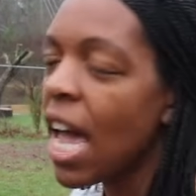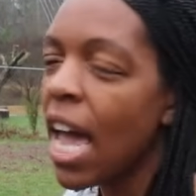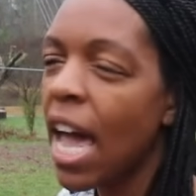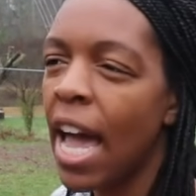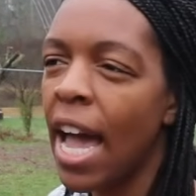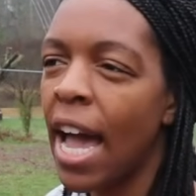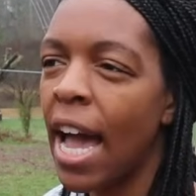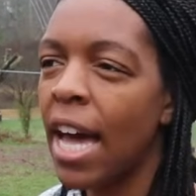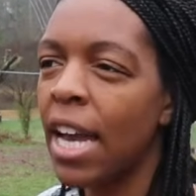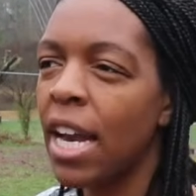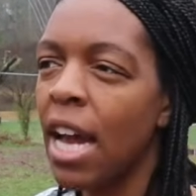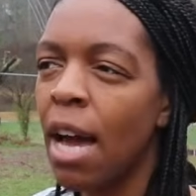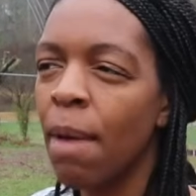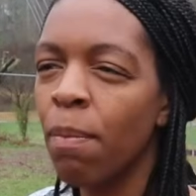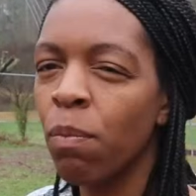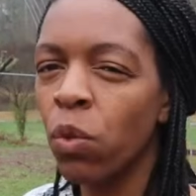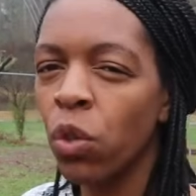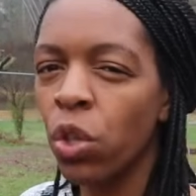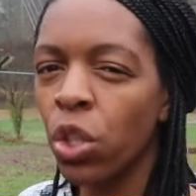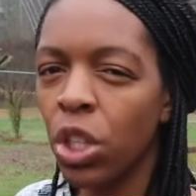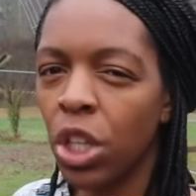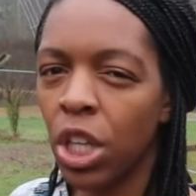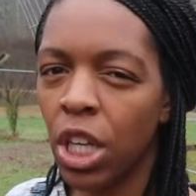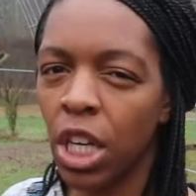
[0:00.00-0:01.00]
And I'm
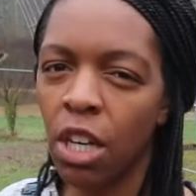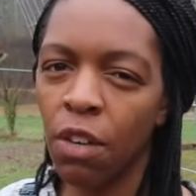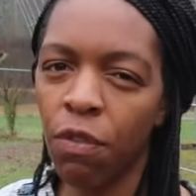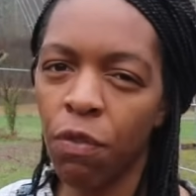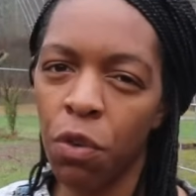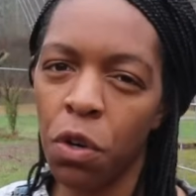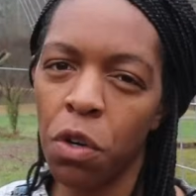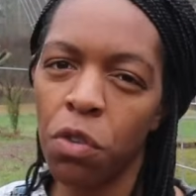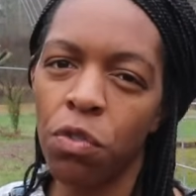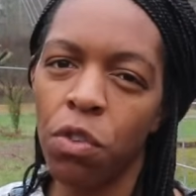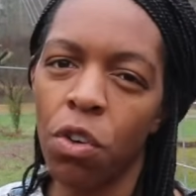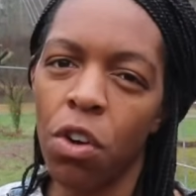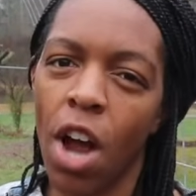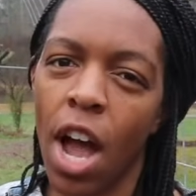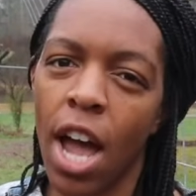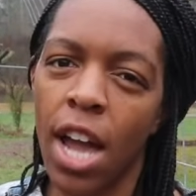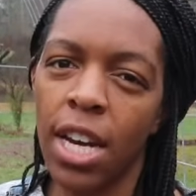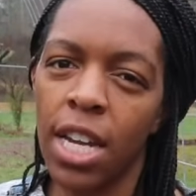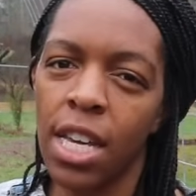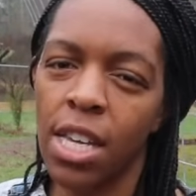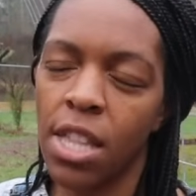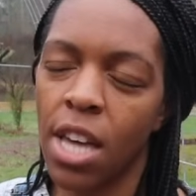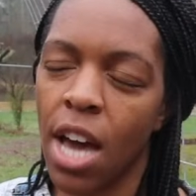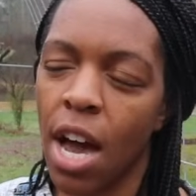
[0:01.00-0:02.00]
looking for a
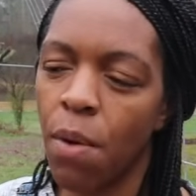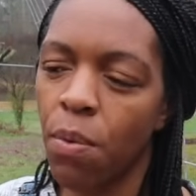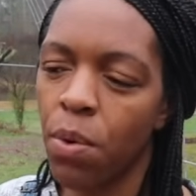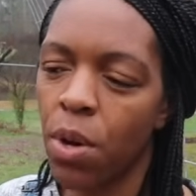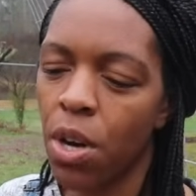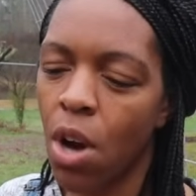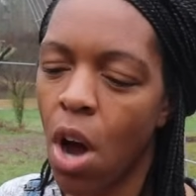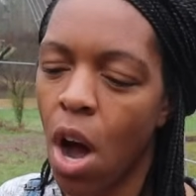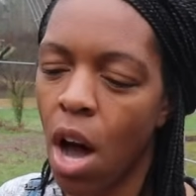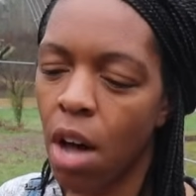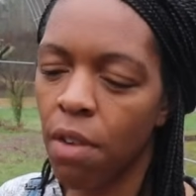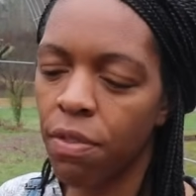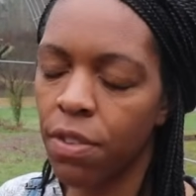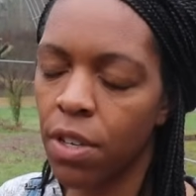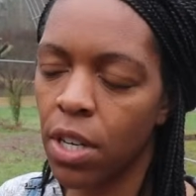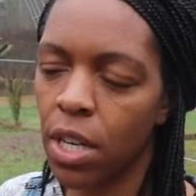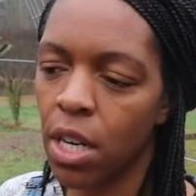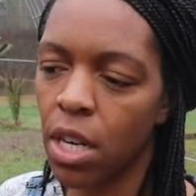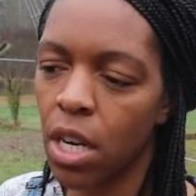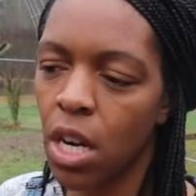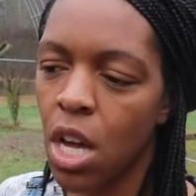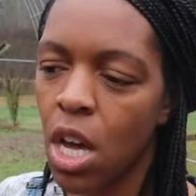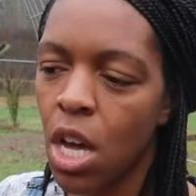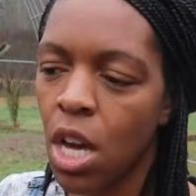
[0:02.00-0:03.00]
variety that would
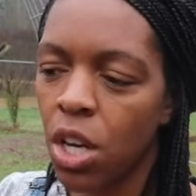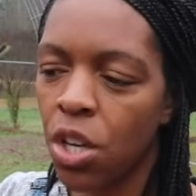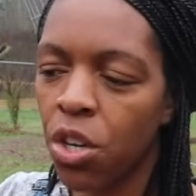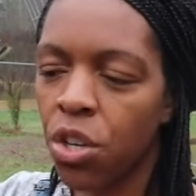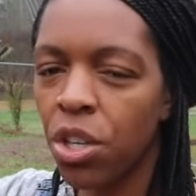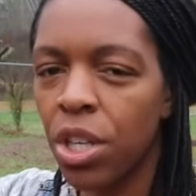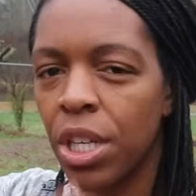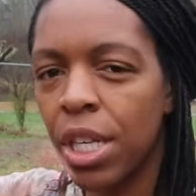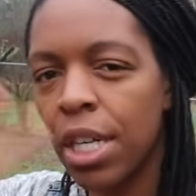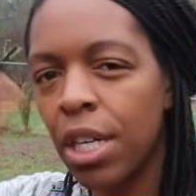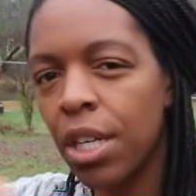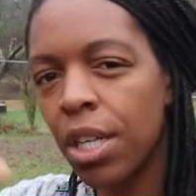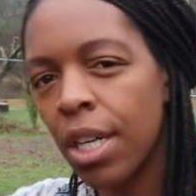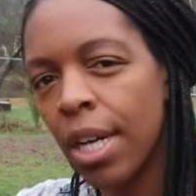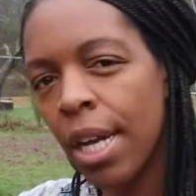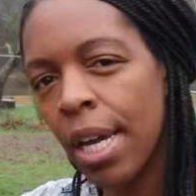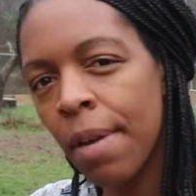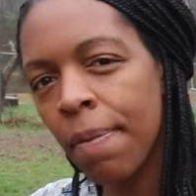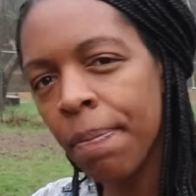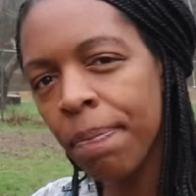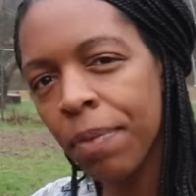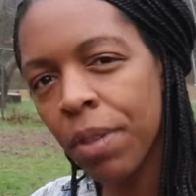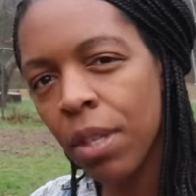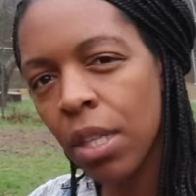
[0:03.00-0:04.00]
offer
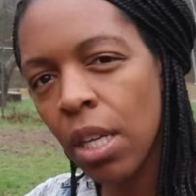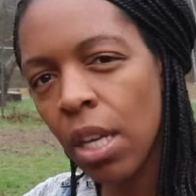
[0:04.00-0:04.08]
greenery.